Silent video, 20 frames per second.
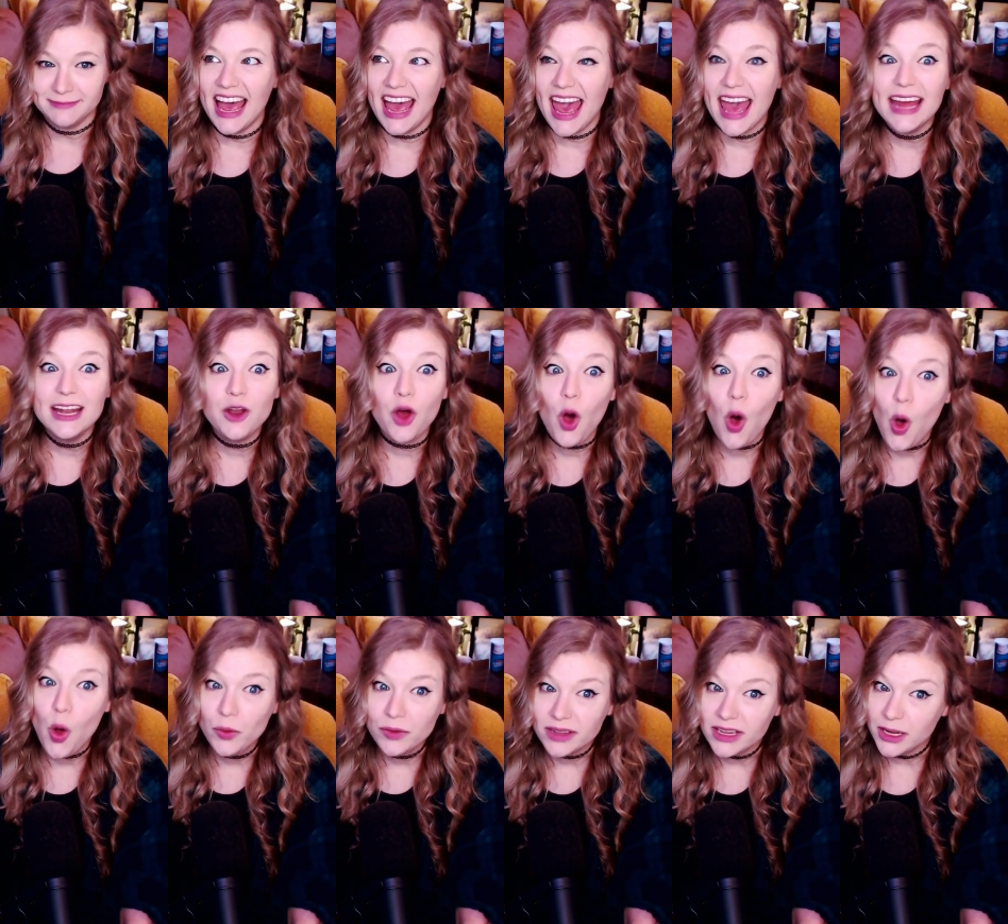and
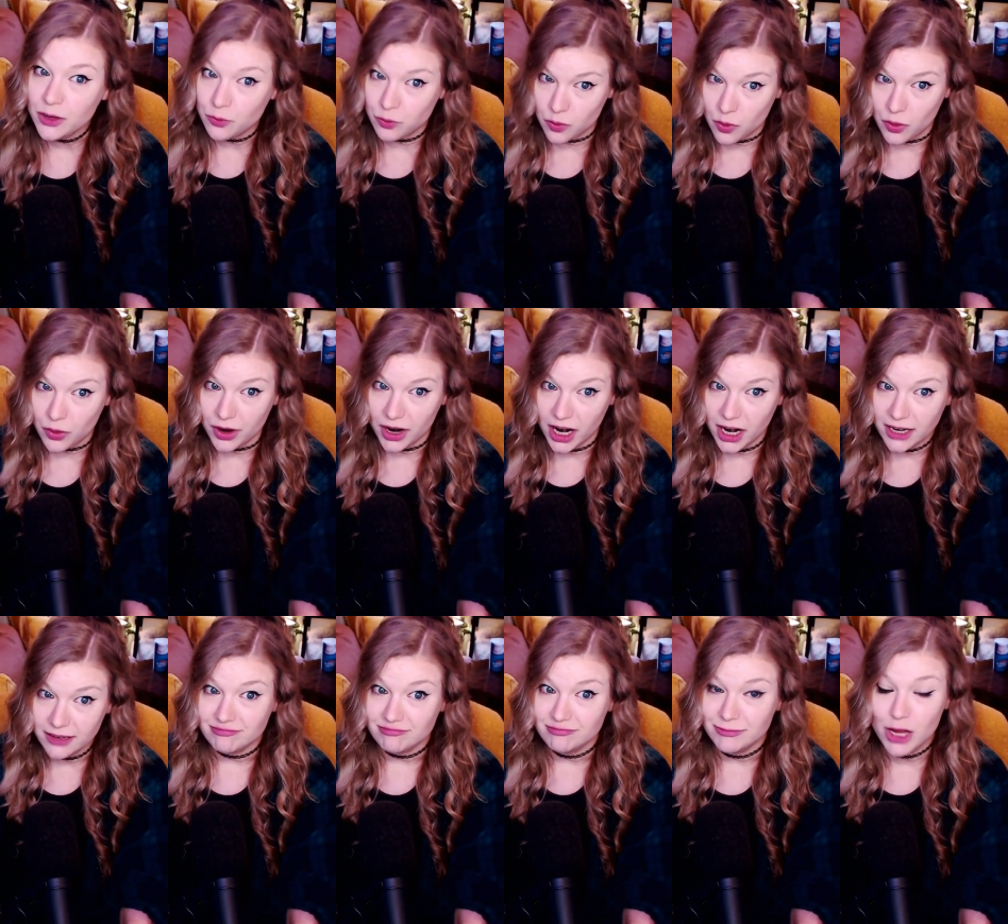only
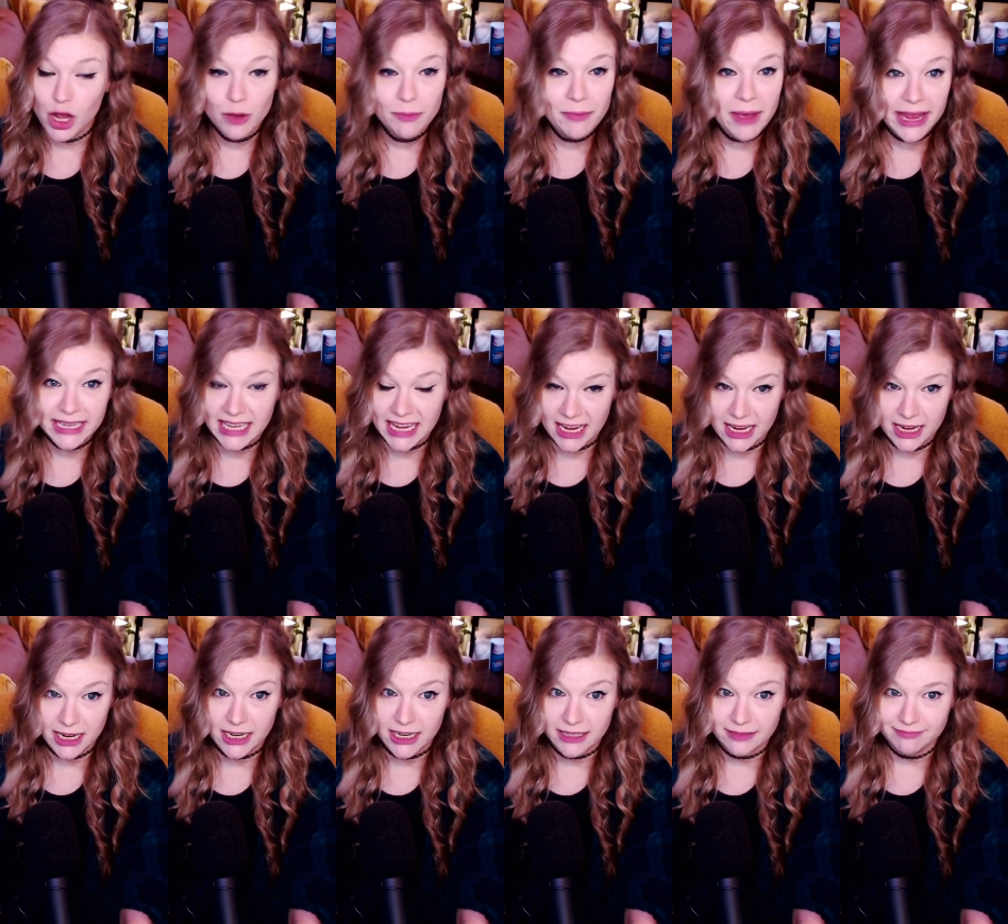Roar, no medley
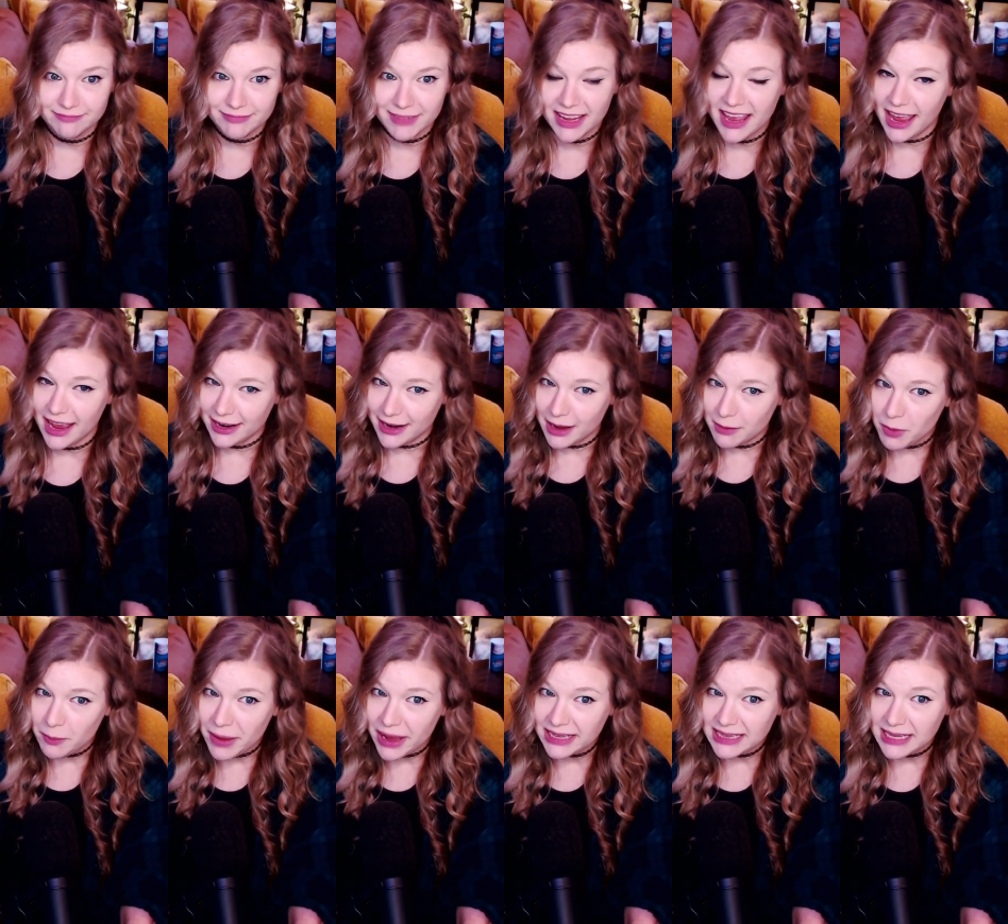here. Again, I'm a
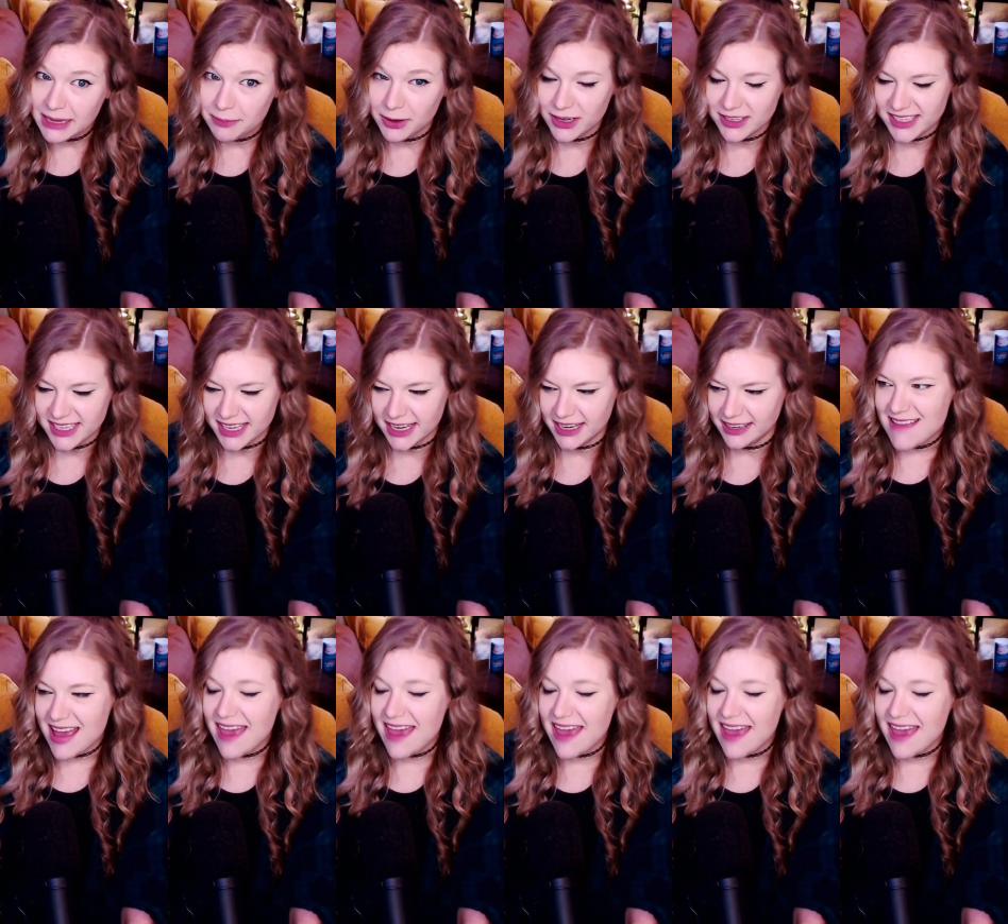medley person.